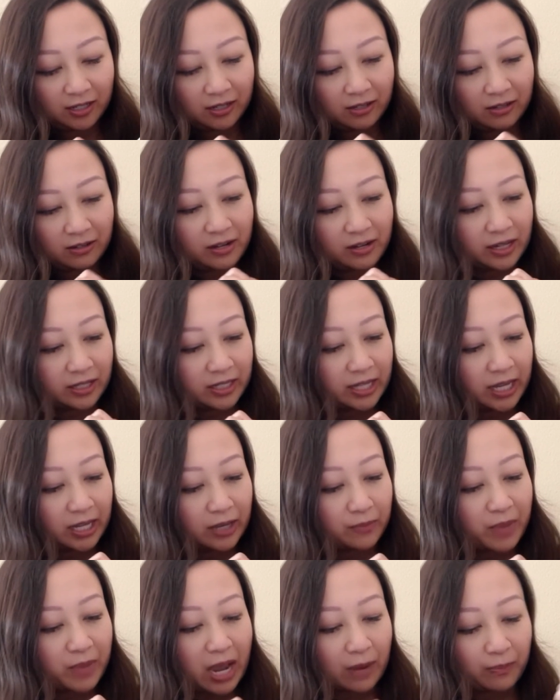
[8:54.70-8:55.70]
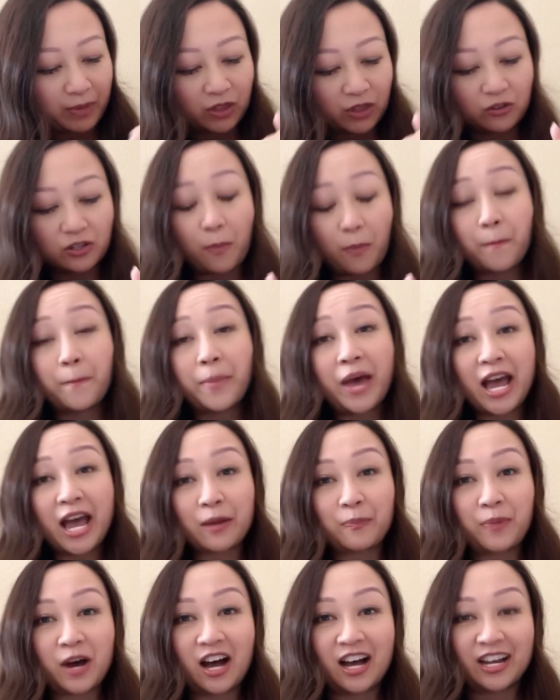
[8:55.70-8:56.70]
not take it back, but there's a
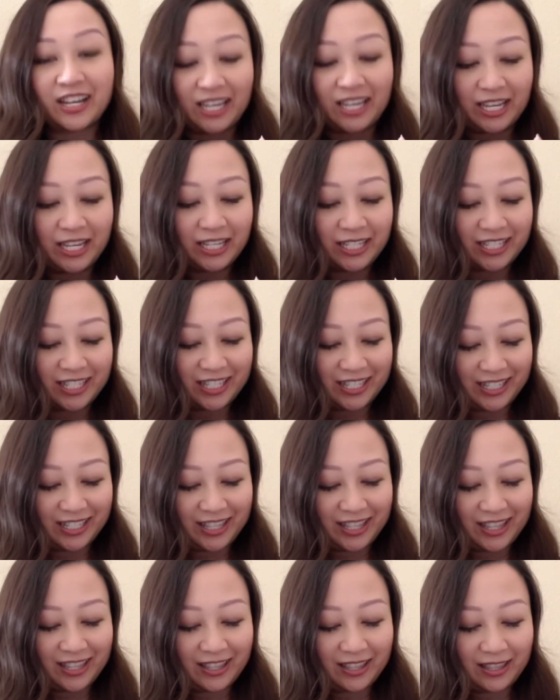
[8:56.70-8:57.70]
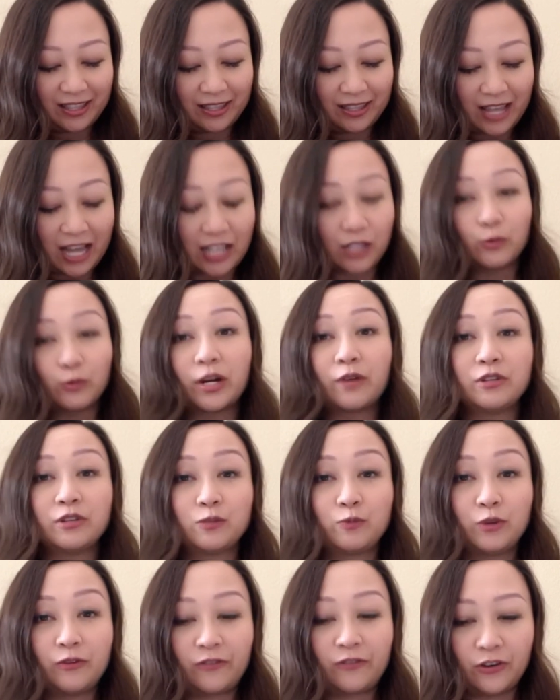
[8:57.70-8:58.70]
back pocket. That's what I
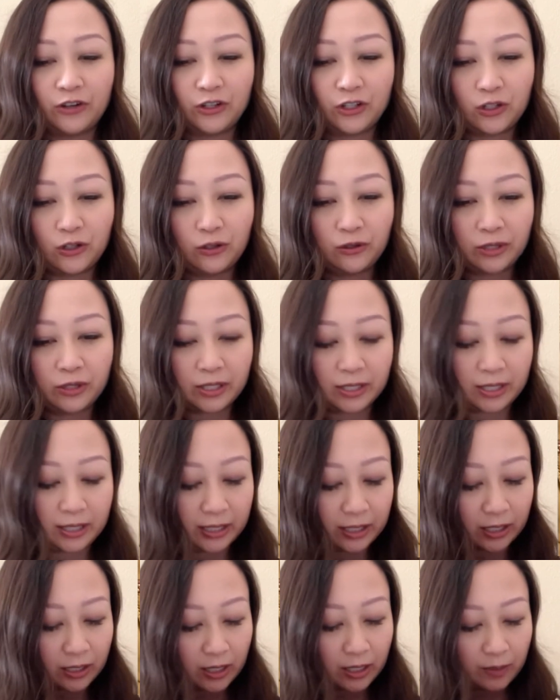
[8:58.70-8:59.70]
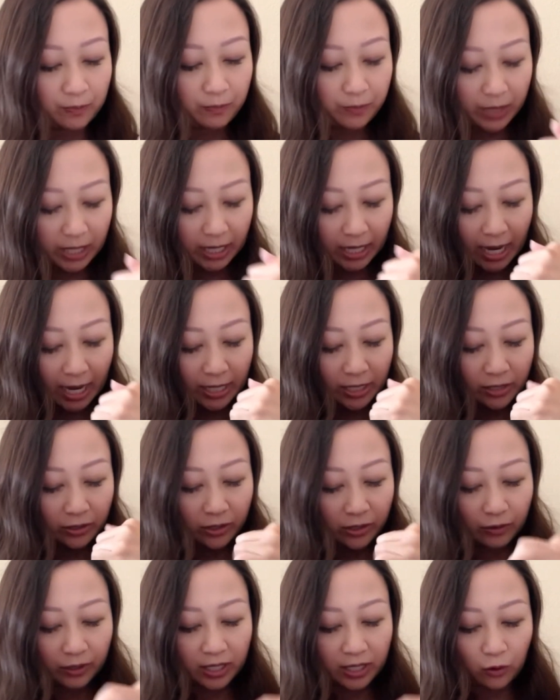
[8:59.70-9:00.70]
was referring to because it looked big. I knew
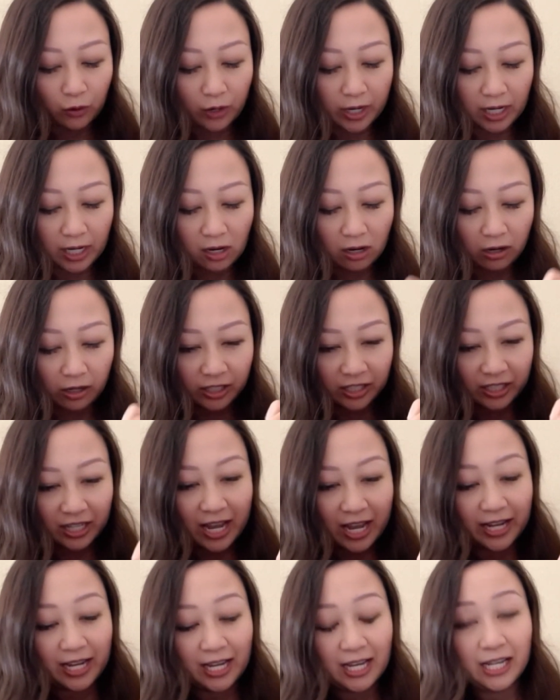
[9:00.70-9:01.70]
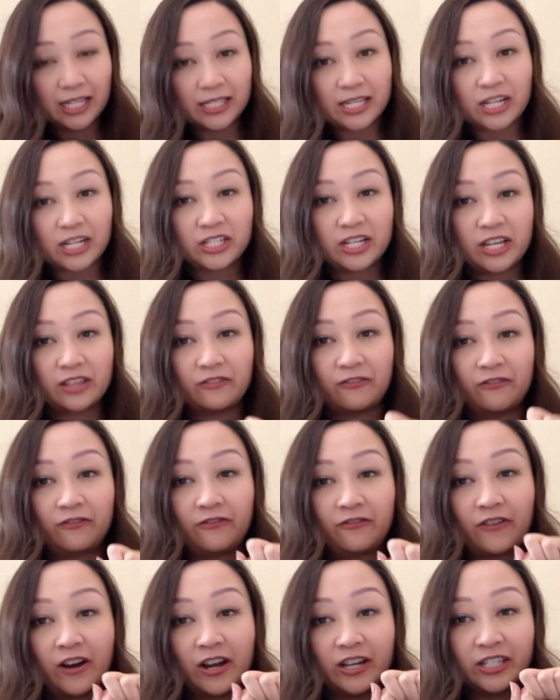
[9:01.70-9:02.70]
there was a credit card slot. It's actually at the
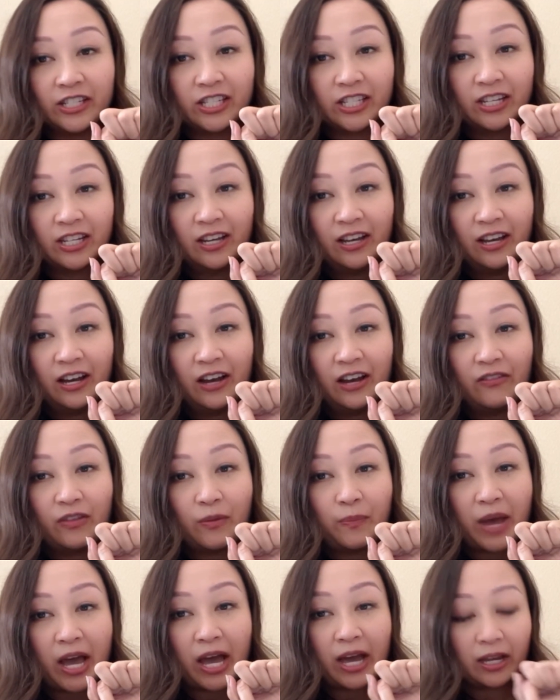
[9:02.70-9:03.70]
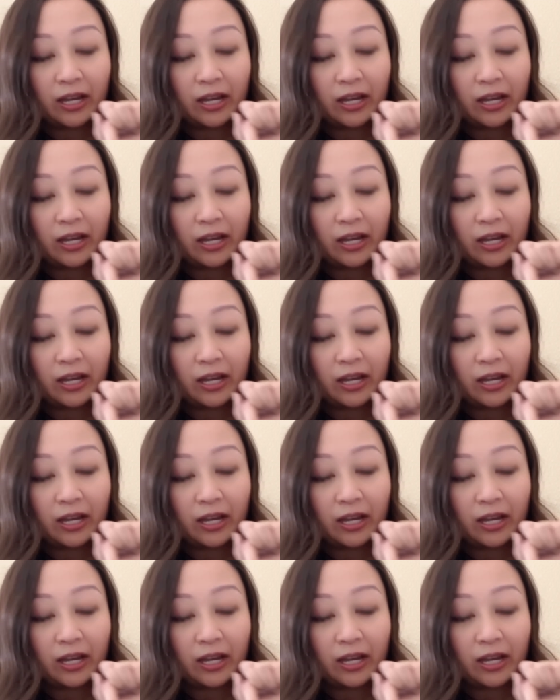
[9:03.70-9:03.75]
front of the bag,